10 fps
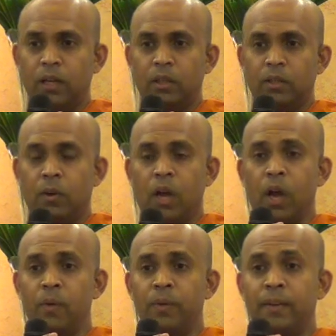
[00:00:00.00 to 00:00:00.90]
so
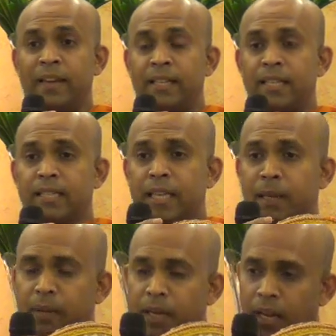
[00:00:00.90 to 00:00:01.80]
now we get the
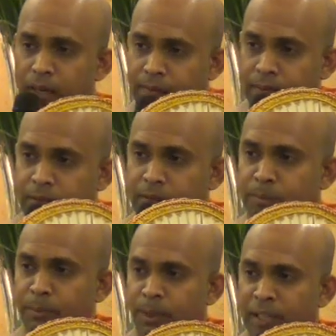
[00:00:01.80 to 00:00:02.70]
same kind of
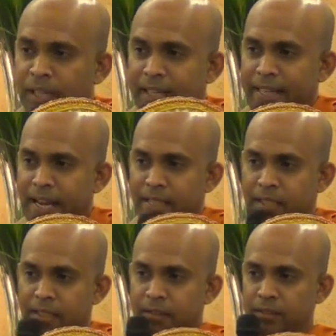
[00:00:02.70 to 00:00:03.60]
bodily
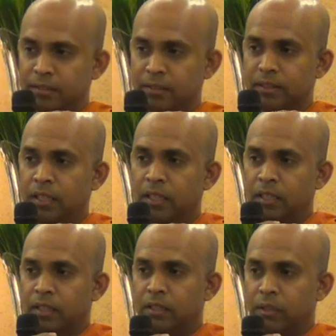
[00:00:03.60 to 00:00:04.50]
reaction,
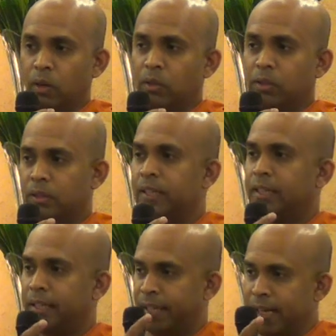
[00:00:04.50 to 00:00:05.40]
not to
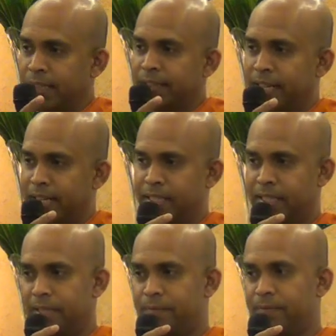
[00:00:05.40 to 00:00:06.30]
real
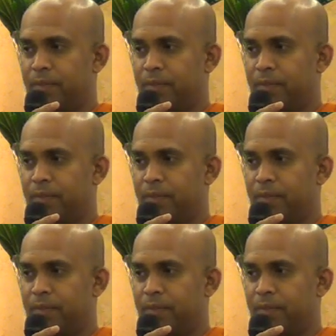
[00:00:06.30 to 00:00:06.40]
threats,